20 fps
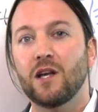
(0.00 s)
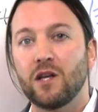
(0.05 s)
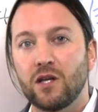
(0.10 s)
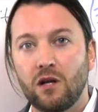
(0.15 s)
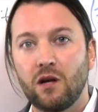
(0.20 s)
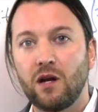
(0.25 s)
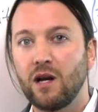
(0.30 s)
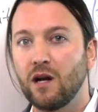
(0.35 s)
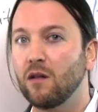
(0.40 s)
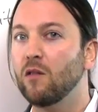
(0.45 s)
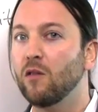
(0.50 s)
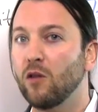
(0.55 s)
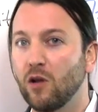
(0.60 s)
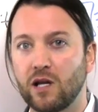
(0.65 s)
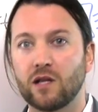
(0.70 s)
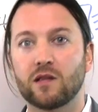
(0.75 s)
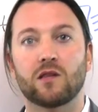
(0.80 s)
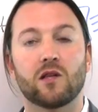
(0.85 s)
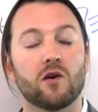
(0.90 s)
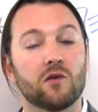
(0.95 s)
You need to look
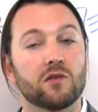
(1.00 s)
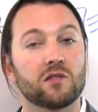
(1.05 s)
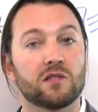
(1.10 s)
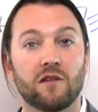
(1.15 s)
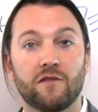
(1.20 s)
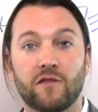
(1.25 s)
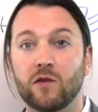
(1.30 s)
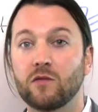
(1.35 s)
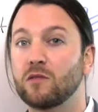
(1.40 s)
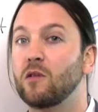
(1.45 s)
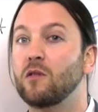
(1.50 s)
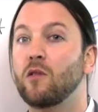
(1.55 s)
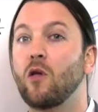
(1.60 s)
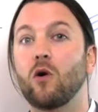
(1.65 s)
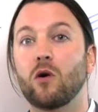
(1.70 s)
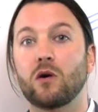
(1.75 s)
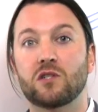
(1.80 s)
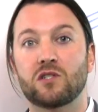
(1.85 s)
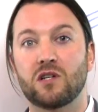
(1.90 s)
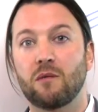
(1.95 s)
at those, and if there's a
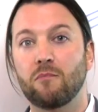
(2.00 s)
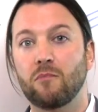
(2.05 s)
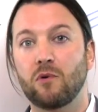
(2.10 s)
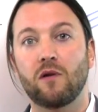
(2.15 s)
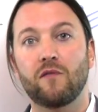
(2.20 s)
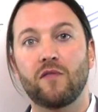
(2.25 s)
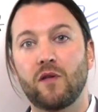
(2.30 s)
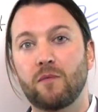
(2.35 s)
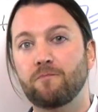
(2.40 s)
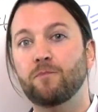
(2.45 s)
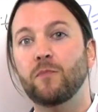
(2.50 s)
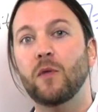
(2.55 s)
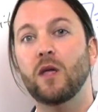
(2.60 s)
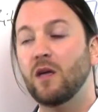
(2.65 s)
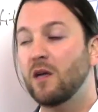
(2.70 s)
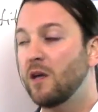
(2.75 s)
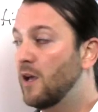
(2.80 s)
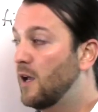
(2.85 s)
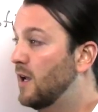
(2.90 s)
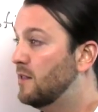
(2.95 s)
large number of them,
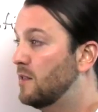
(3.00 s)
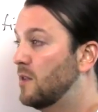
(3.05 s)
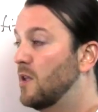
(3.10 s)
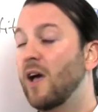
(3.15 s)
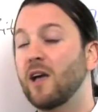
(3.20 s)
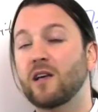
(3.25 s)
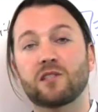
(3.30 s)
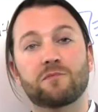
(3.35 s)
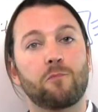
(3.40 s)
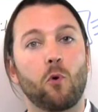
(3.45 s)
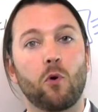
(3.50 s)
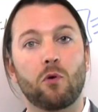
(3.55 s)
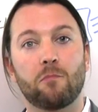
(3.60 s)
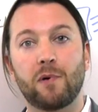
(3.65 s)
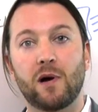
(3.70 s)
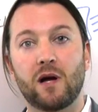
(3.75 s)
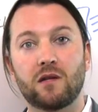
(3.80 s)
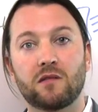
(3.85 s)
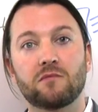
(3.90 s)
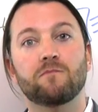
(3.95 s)
hit the export
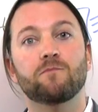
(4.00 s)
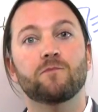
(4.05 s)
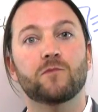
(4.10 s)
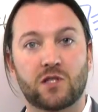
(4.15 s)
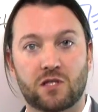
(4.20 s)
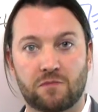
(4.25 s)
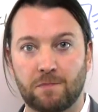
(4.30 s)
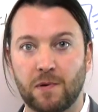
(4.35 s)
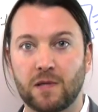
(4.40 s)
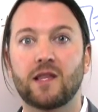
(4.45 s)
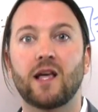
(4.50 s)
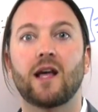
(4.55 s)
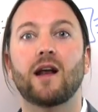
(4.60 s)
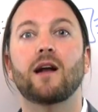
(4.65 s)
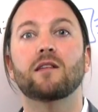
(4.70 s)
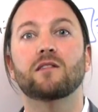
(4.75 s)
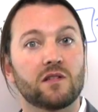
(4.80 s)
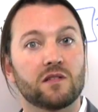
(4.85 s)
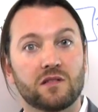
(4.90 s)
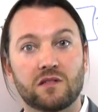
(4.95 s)
button, spit that
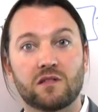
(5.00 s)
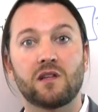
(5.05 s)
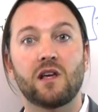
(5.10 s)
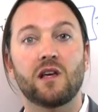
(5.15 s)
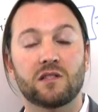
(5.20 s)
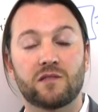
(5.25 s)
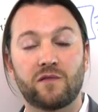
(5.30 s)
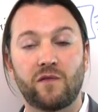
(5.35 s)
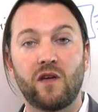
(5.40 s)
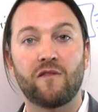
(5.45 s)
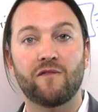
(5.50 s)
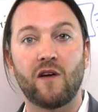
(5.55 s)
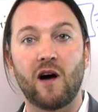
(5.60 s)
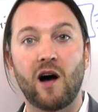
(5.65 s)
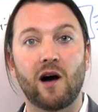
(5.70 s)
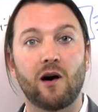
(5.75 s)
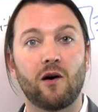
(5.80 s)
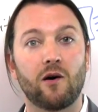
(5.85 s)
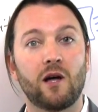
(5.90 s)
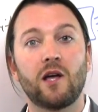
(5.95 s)
out as a CSV
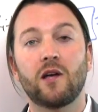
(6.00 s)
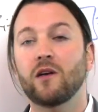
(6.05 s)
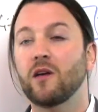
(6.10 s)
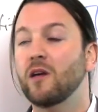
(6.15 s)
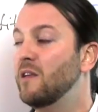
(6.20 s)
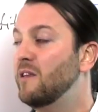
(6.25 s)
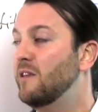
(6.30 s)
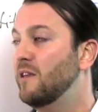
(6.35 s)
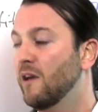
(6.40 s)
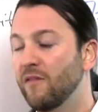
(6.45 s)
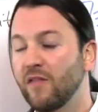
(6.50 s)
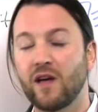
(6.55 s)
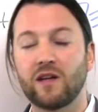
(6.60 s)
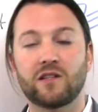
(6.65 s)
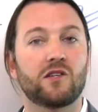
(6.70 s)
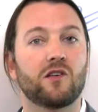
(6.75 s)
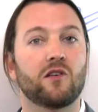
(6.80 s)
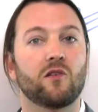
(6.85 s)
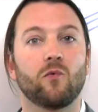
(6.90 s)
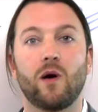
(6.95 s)
file, and give that
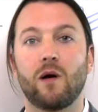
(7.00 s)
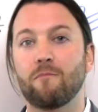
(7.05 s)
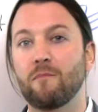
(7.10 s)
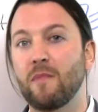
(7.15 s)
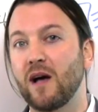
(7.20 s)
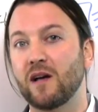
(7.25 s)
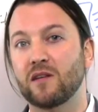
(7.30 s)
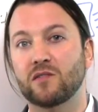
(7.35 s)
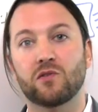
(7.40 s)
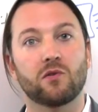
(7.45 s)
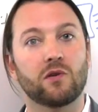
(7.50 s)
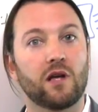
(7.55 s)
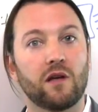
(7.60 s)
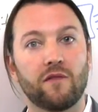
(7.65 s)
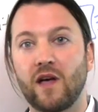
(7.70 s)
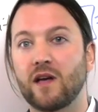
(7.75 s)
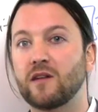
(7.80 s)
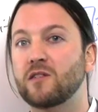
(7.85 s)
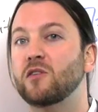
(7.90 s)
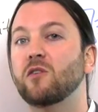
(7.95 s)
to your webmaster, give
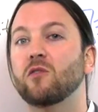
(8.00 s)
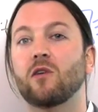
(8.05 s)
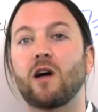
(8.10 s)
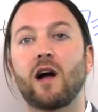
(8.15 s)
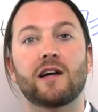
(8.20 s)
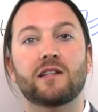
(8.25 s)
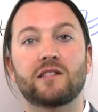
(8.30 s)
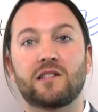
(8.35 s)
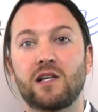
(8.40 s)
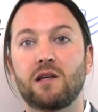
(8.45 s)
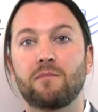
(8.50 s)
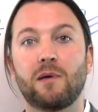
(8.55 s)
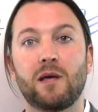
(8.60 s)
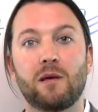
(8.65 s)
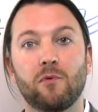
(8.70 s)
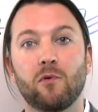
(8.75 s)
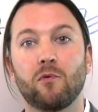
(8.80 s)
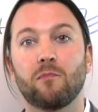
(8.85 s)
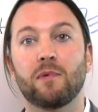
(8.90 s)
that to your IT people.